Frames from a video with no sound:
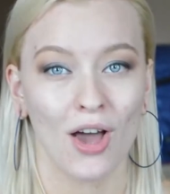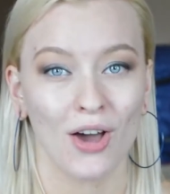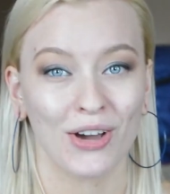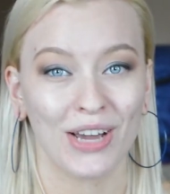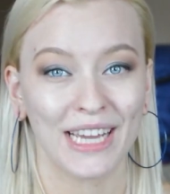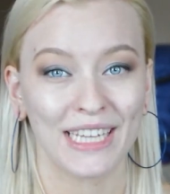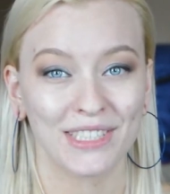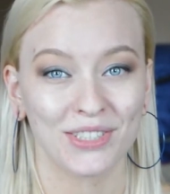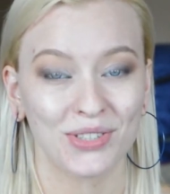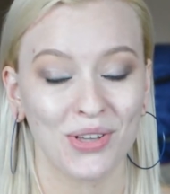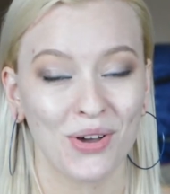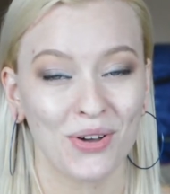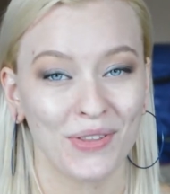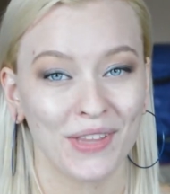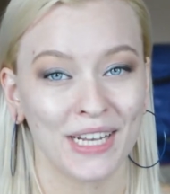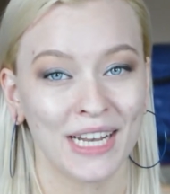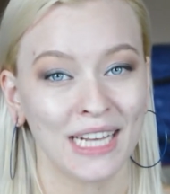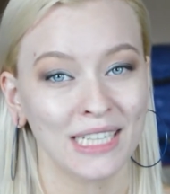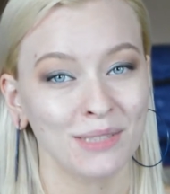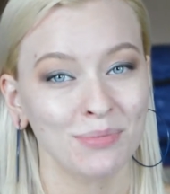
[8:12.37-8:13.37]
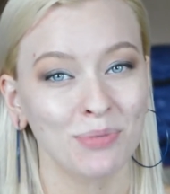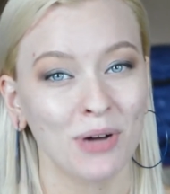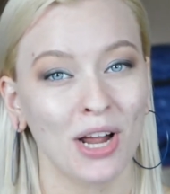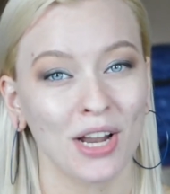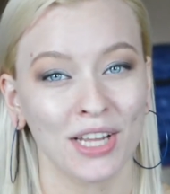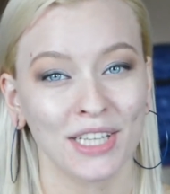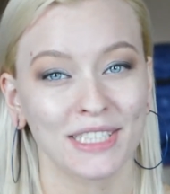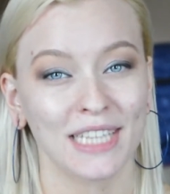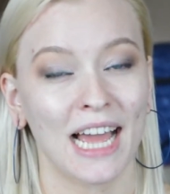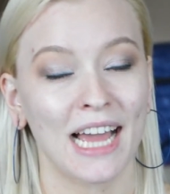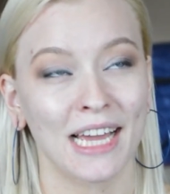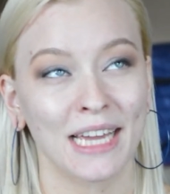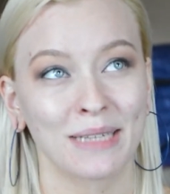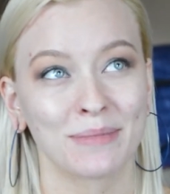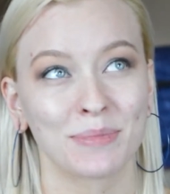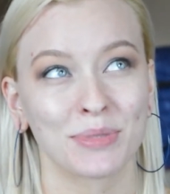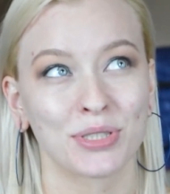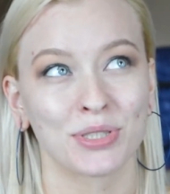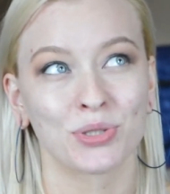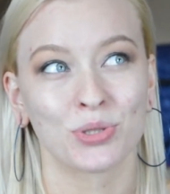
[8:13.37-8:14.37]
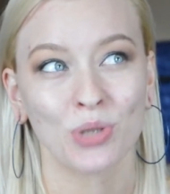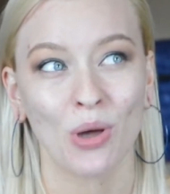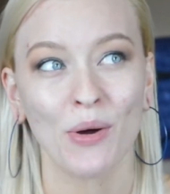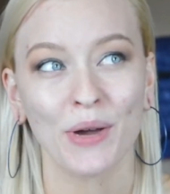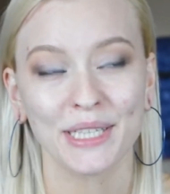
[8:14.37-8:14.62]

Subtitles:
Okay, so the next product I am so